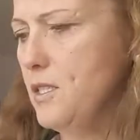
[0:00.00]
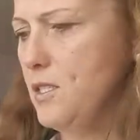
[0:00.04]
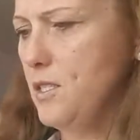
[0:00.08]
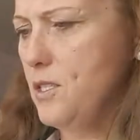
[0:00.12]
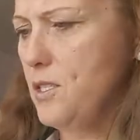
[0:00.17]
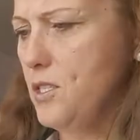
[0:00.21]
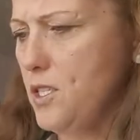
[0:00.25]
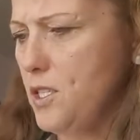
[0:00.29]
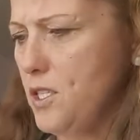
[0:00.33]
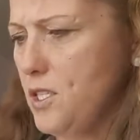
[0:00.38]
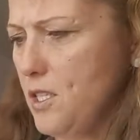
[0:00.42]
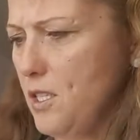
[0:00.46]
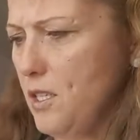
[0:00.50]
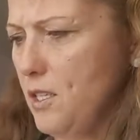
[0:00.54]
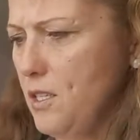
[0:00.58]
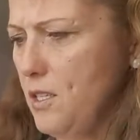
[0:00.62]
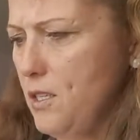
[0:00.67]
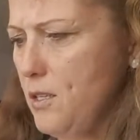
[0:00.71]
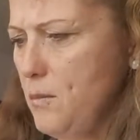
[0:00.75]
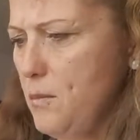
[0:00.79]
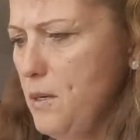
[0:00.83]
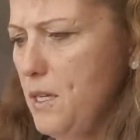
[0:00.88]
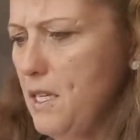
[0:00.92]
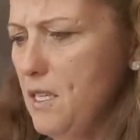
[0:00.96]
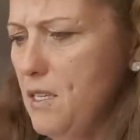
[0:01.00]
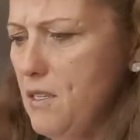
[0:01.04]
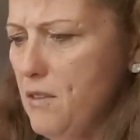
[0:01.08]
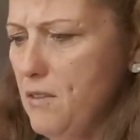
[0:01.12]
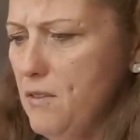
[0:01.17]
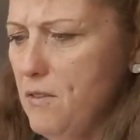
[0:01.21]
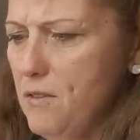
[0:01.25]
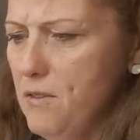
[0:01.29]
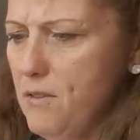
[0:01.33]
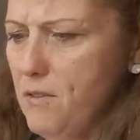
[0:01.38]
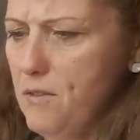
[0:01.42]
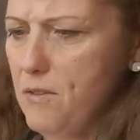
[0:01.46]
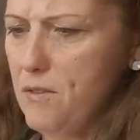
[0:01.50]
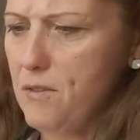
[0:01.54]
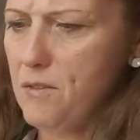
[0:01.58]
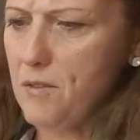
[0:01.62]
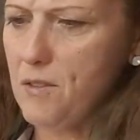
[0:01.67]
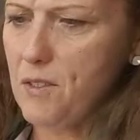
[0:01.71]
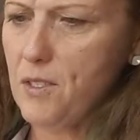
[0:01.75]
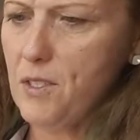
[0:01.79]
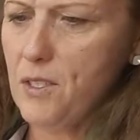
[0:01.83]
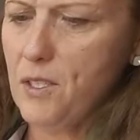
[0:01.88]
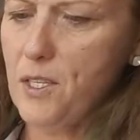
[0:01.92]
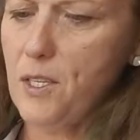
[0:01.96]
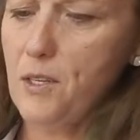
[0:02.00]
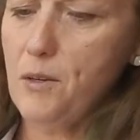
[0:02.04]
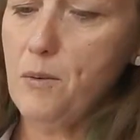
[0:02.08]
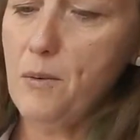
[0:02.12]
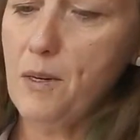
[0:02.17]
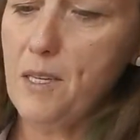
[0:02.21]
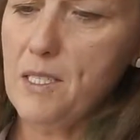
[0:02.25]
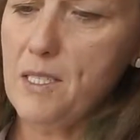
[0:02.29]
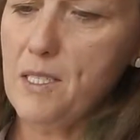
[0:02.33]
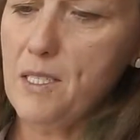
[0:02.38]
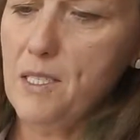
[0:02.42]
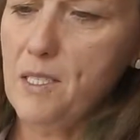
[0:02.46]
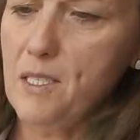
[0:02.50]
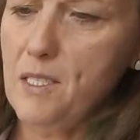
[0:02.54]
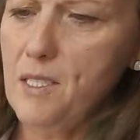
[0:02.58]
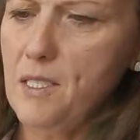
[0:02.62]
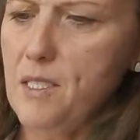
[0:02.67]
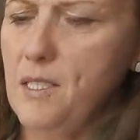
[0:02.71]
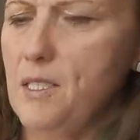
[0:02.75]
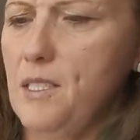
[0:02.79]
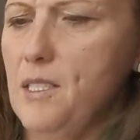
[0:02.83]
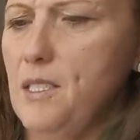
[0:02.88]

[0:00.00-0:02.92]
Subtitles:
This is just a little bit of clear resin.